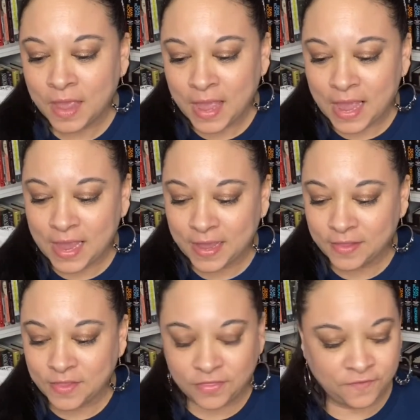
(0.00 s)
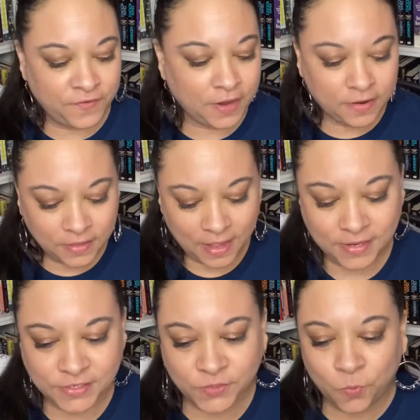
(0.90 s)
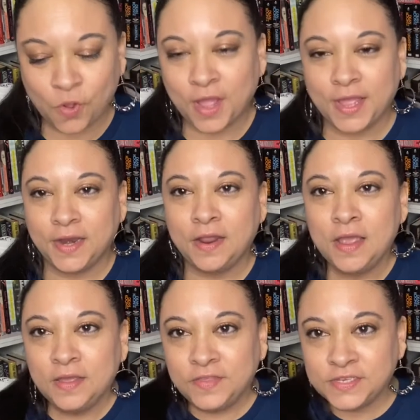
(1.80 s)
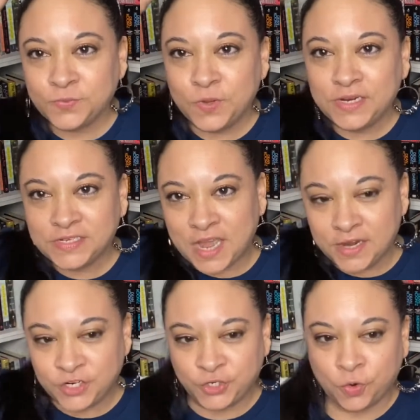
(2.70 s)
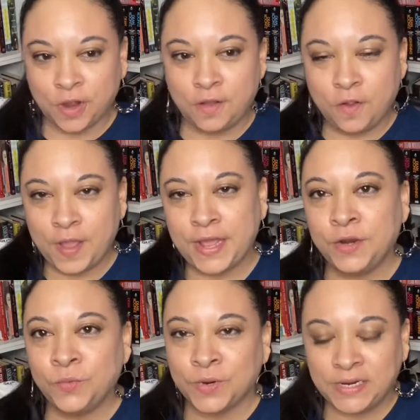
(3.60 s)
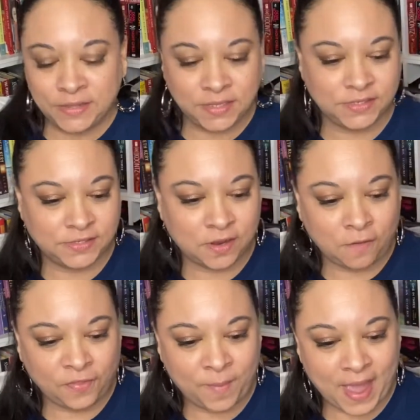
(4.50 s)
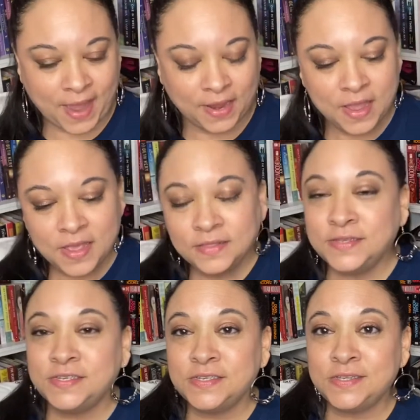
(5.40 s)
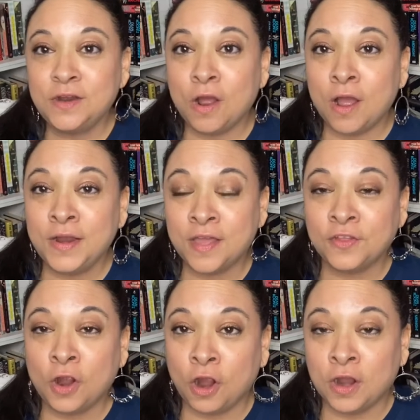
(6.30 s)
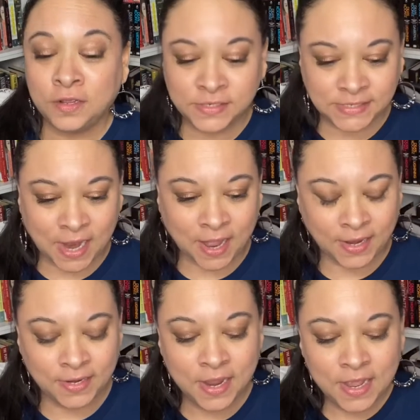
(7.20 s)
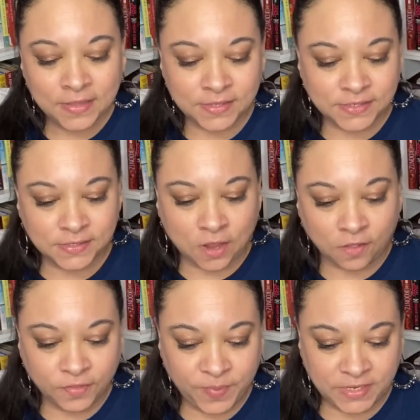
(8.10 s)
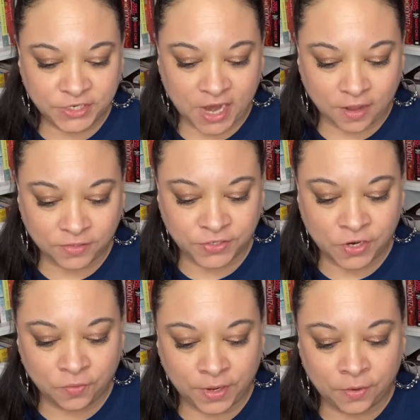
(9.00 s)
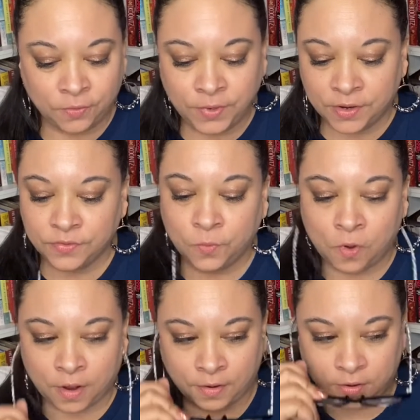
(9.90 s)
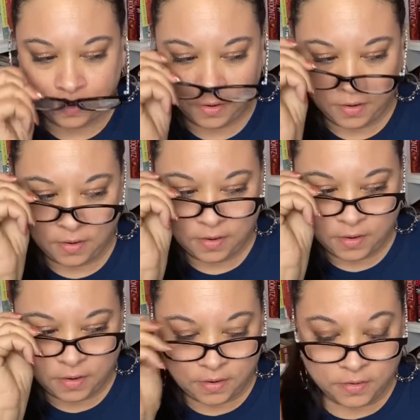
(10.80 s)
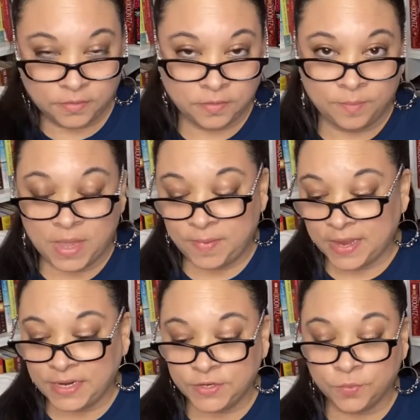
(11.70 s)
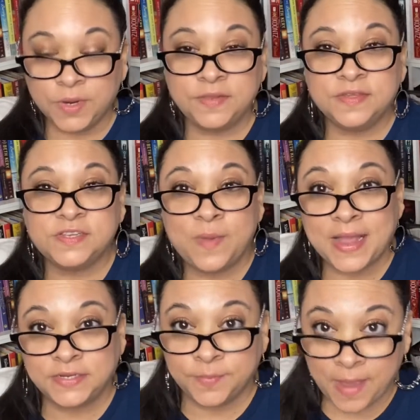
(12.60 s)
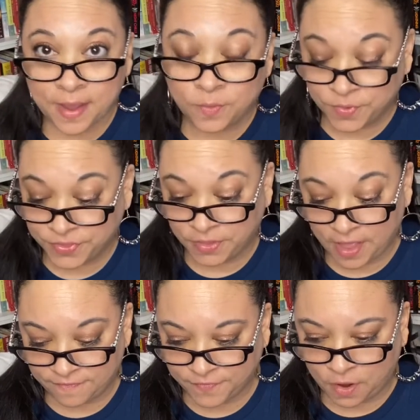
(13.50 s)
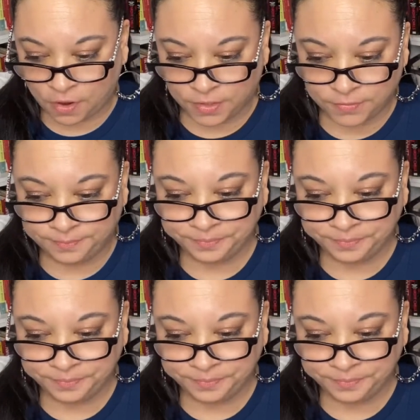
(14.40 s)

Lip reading: And the very last one, this one is kind of short. I'll go ahead and read this on the back. This is another R.L. Stine. This is called The Beach House. Don't go near the water. Maybe I need to read this back to back with The Lifeguard.